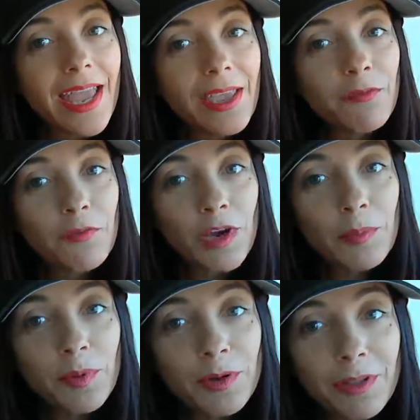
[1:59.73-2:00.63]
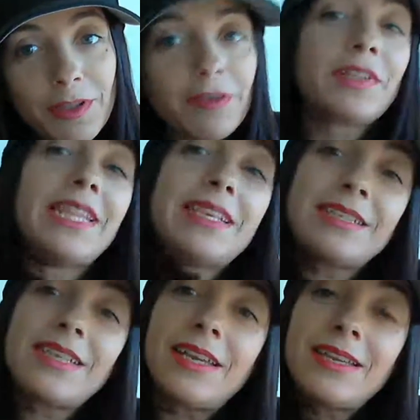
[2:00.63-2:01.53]
a free bottle of
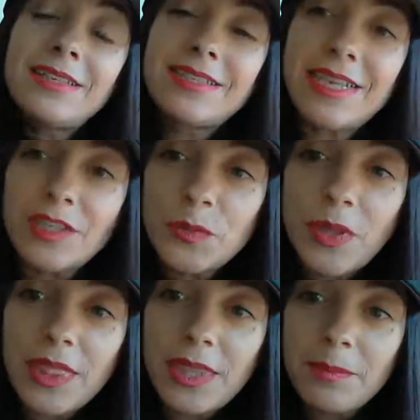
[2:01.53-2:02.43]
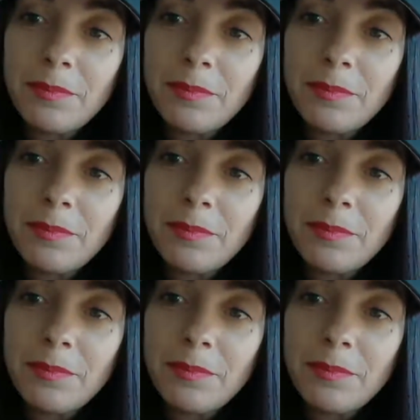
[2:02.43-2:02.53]
Elixir sent with